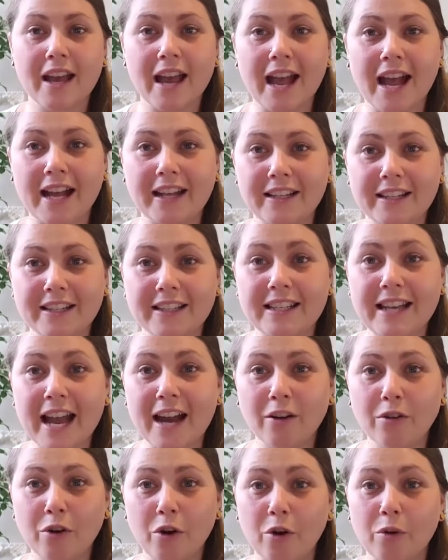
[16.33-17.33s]
and is
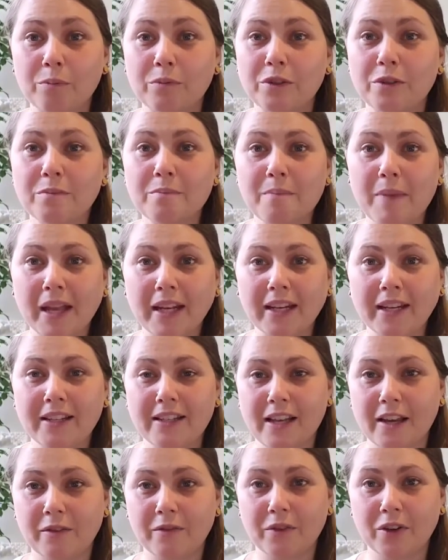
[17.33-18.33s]
now home to many
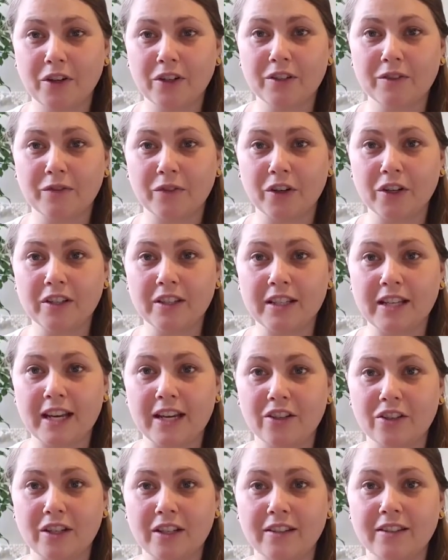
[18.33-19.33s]
diverse First
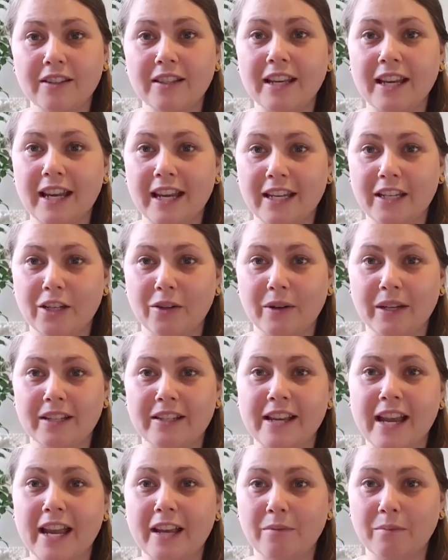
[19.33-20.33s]
Nations, Inuit,
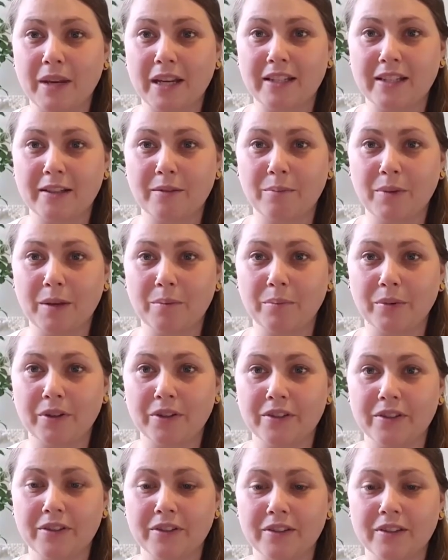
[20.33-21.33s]
and Métis
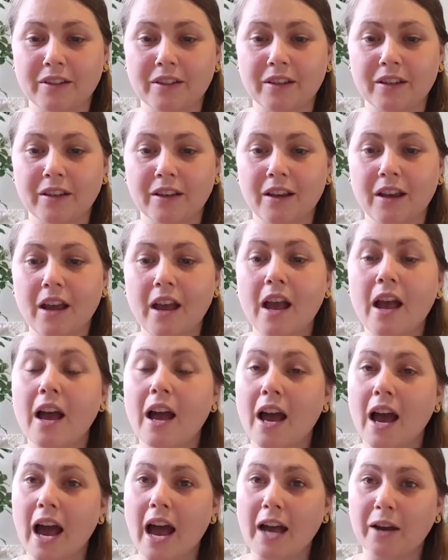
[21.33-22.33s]
peoples.
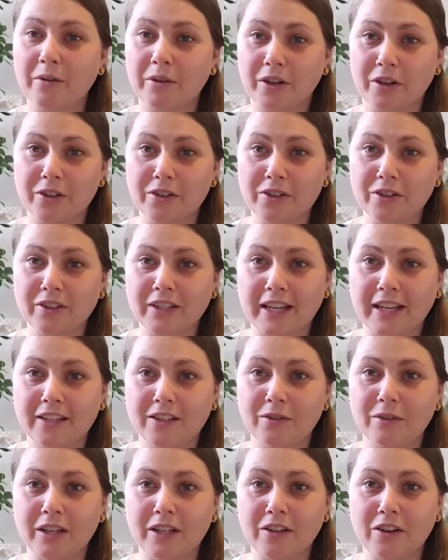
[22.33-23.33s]
I would also like
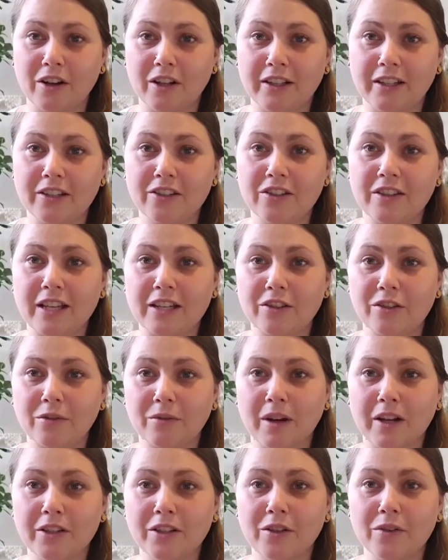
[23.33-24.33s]
to acknowledge that
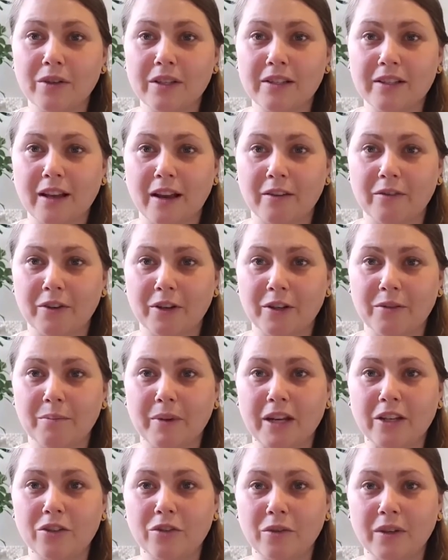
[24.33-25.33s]
Toronto is covered by
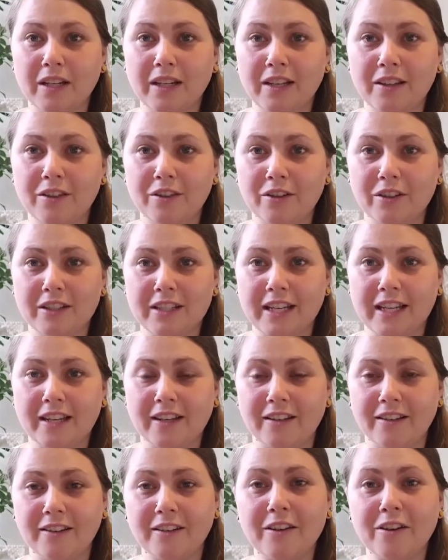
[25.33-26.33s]
Treaty 13
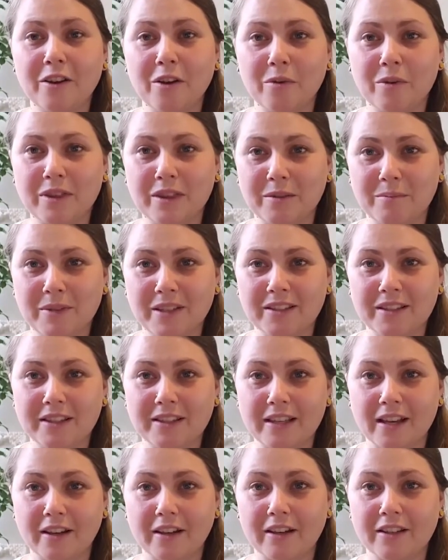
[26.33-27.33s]
with the
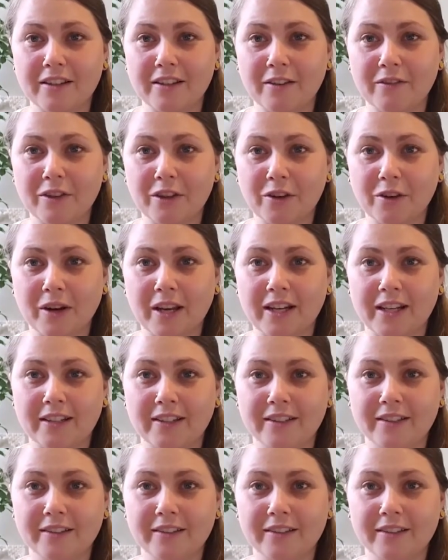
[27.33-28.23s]
Mississaugas of the Credit.